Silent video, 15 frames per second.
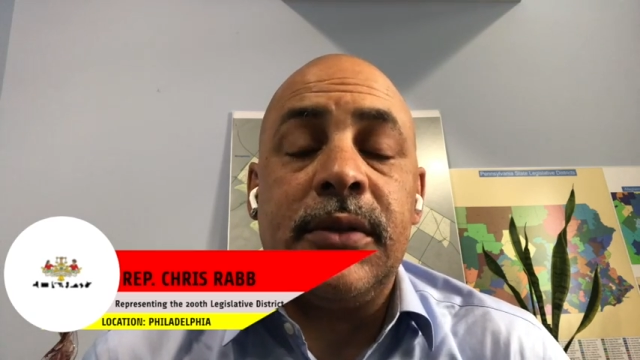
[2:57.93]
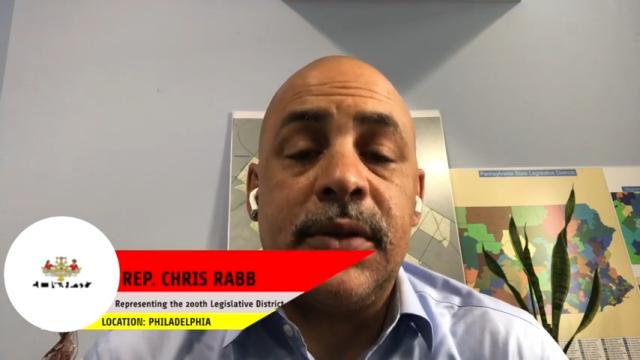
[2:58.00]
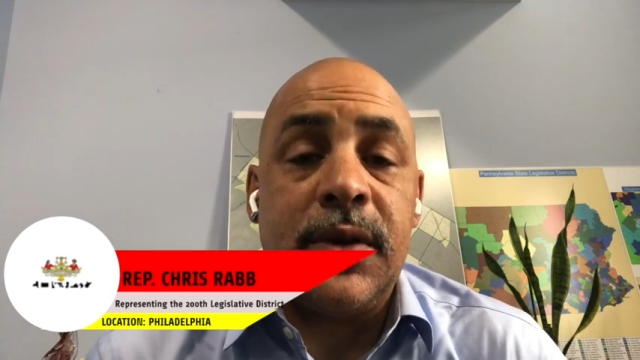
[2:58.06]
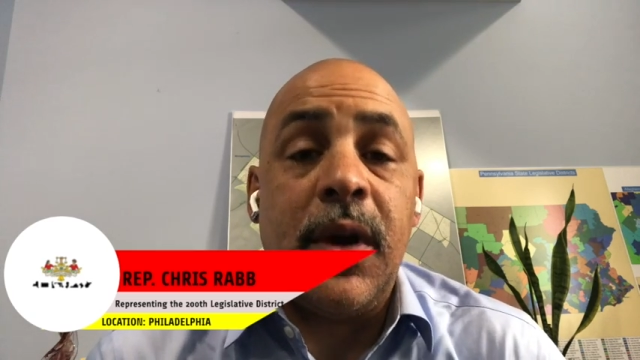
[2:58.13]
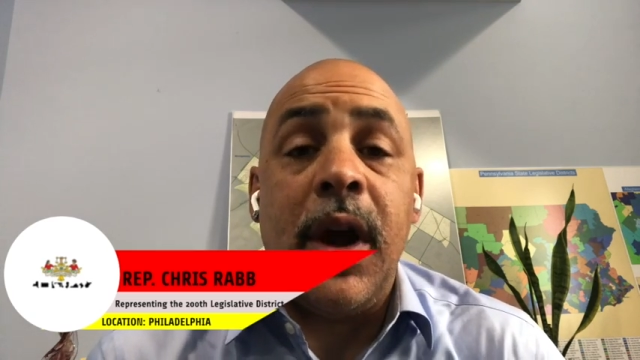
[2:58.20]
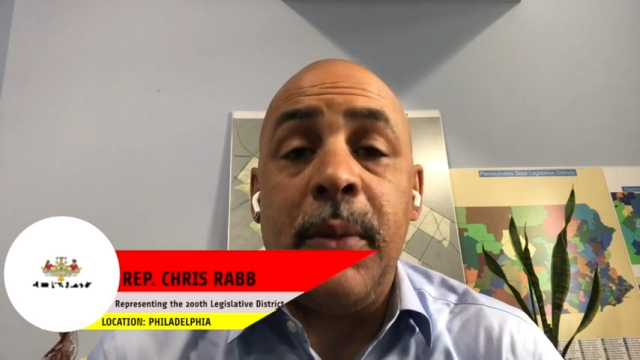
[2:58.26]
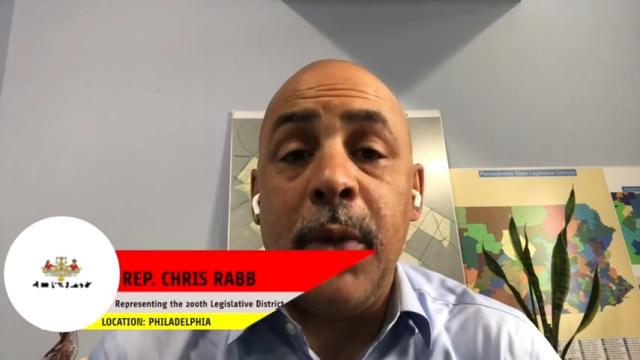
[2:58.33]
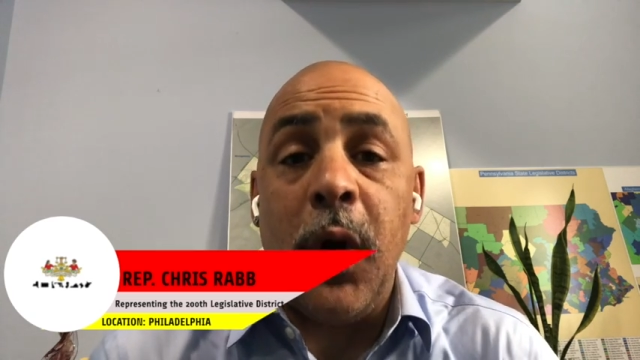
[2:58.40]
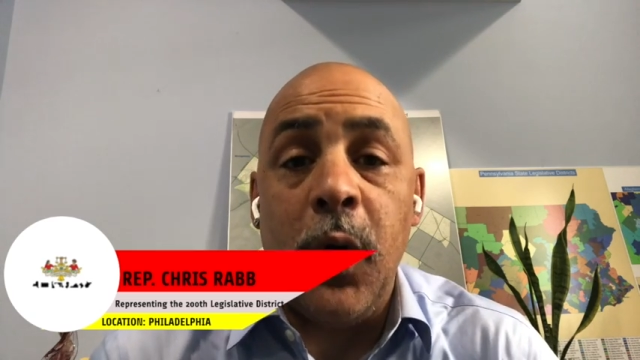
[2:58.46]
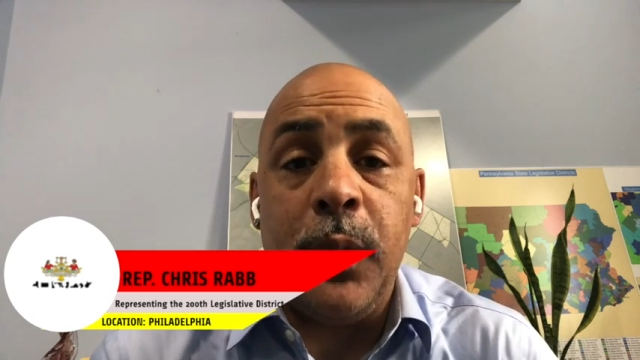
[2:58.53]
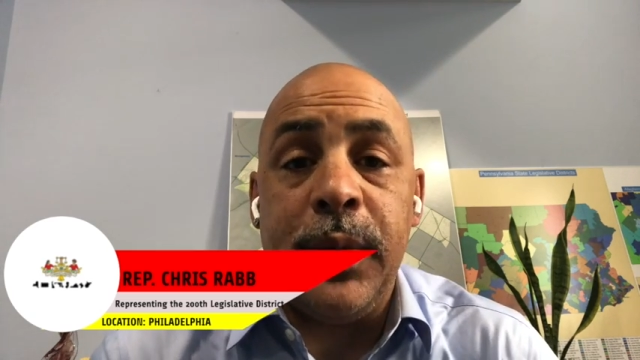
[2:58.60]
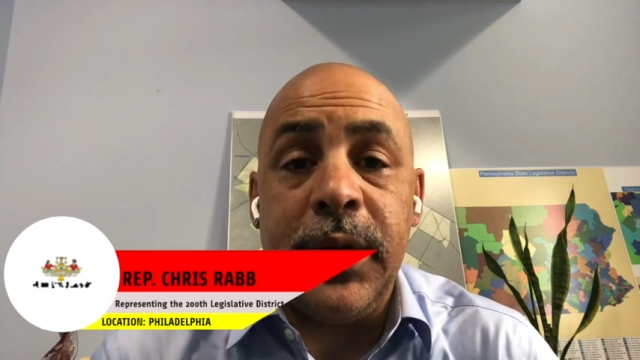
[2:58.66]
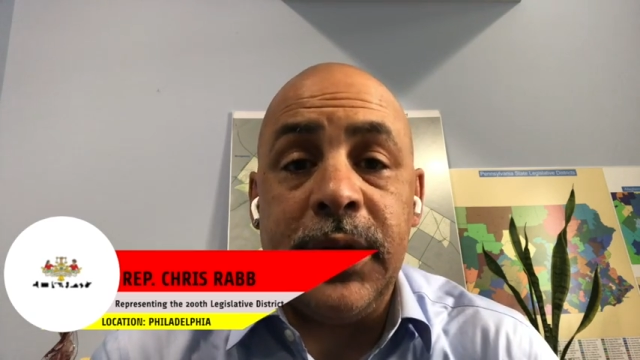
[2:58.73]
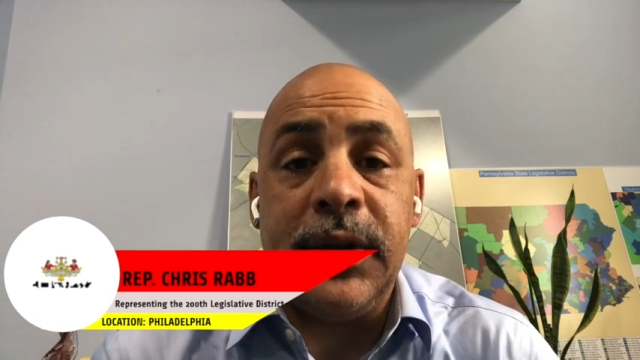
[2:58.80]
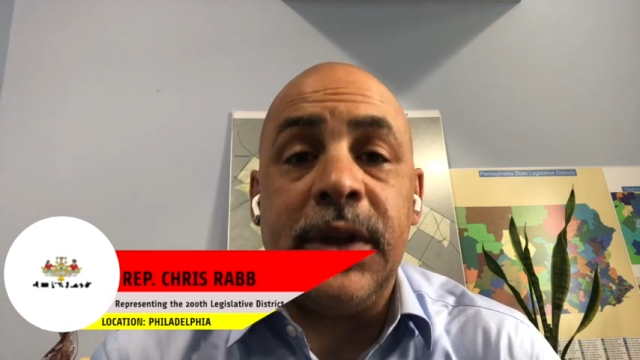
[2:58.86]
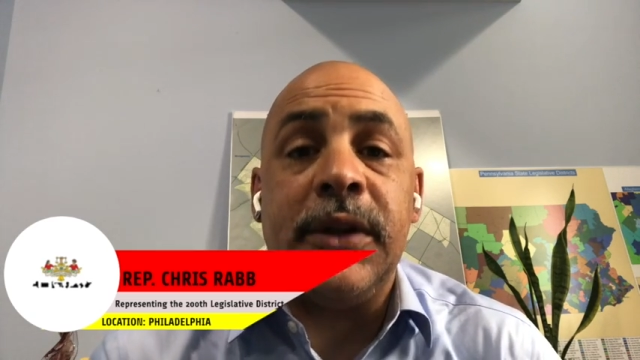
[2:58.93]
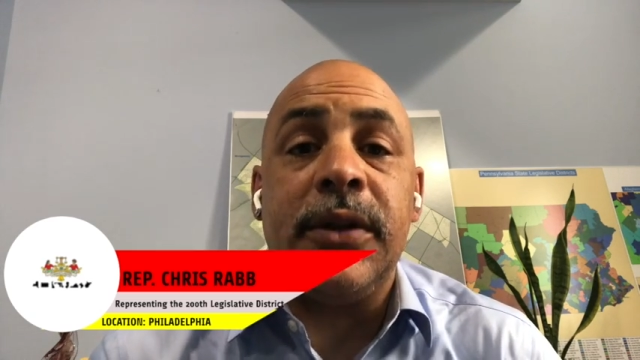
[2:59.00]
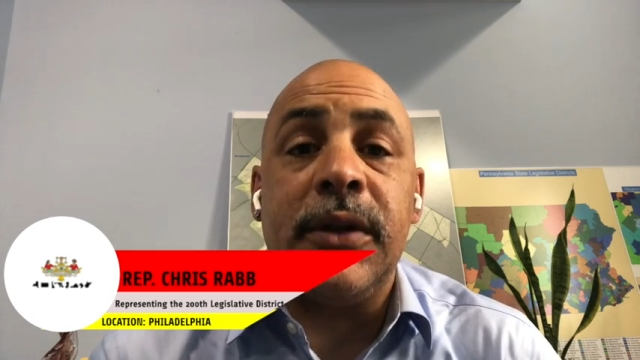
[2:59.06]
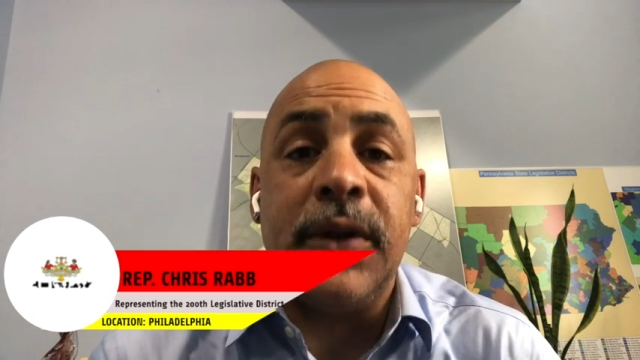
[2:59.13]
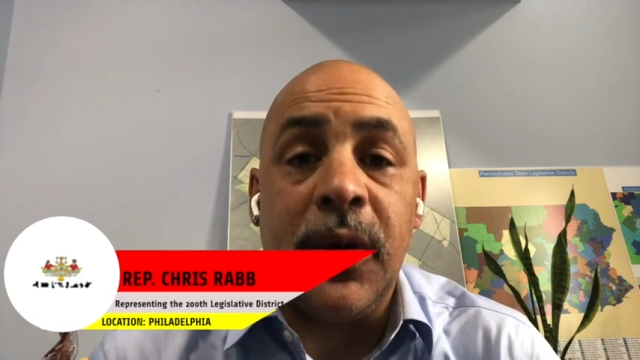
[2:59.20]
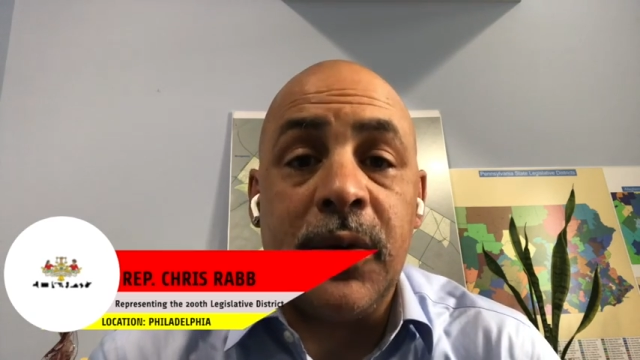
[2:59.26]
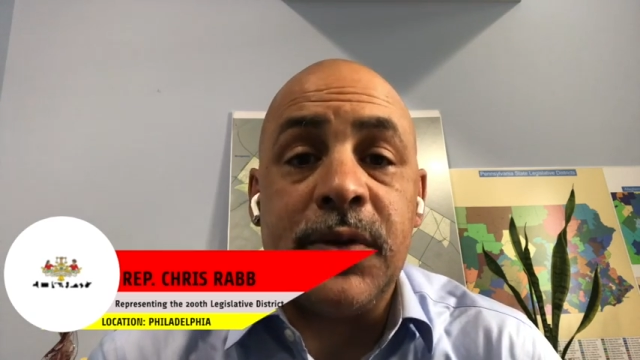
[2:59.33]
So I'm hoping that
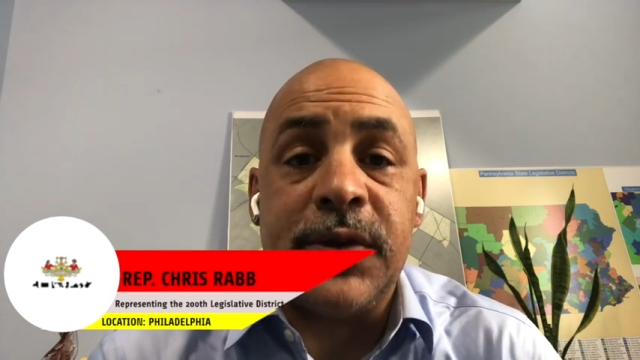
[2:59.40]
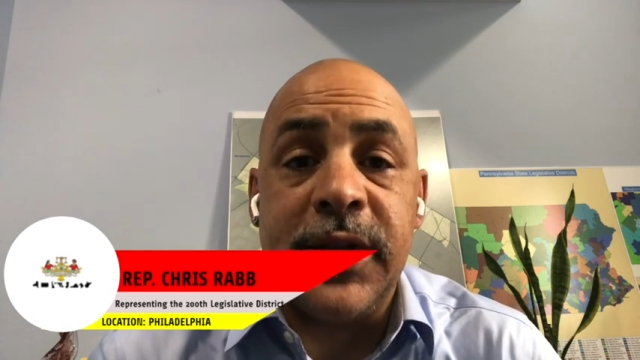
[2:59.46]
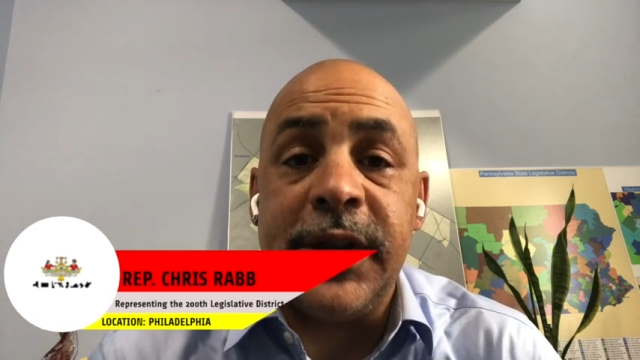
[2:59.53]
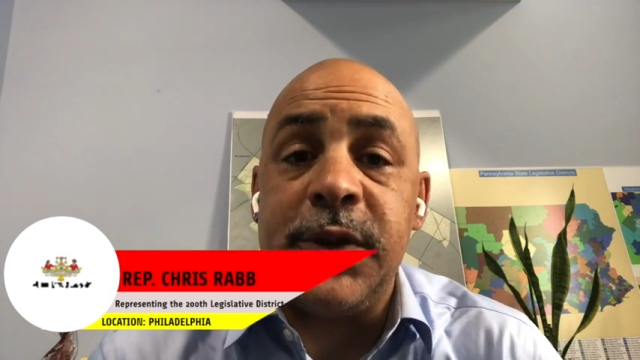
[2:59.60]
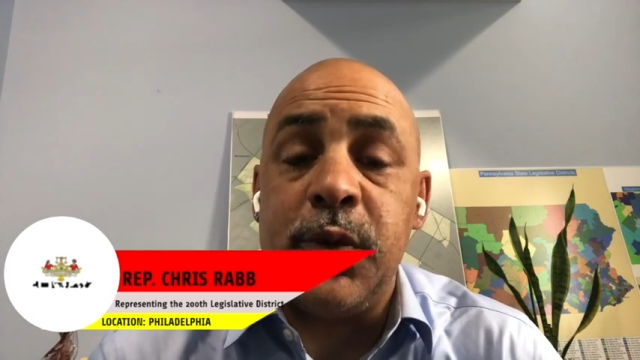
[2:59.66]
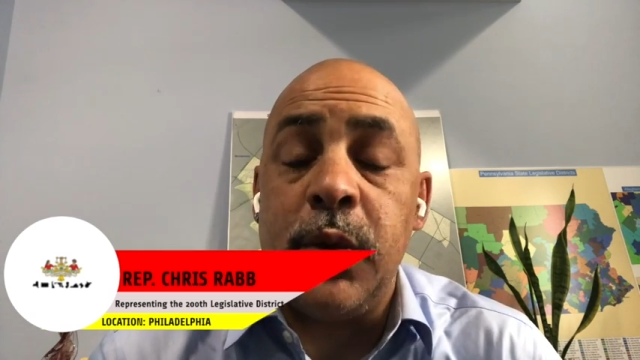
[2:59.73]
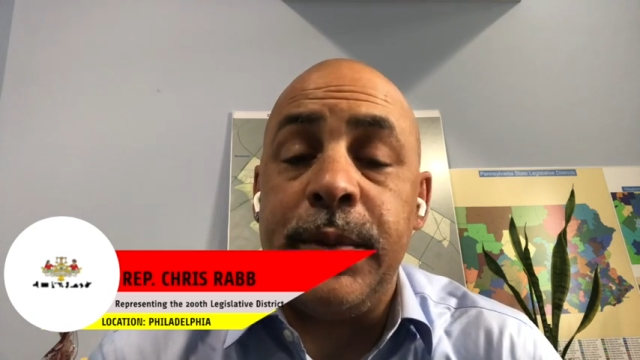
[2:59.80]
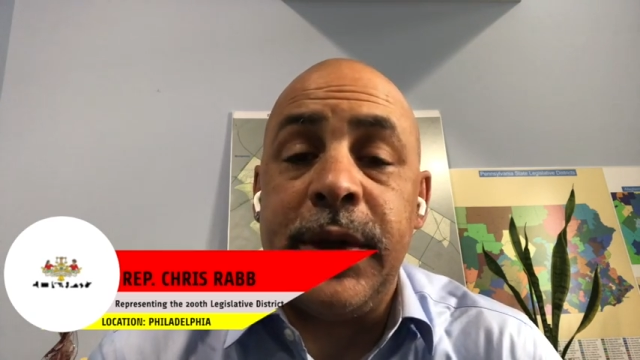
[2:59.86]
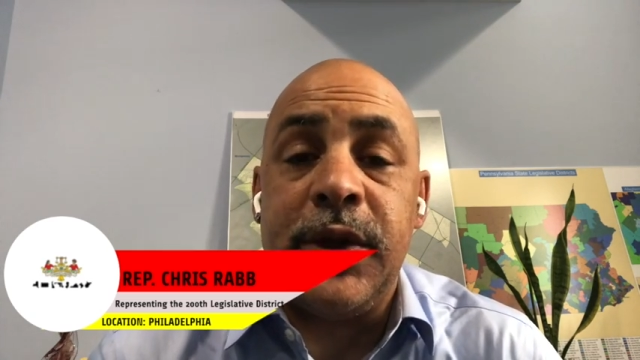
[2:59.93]
those things will be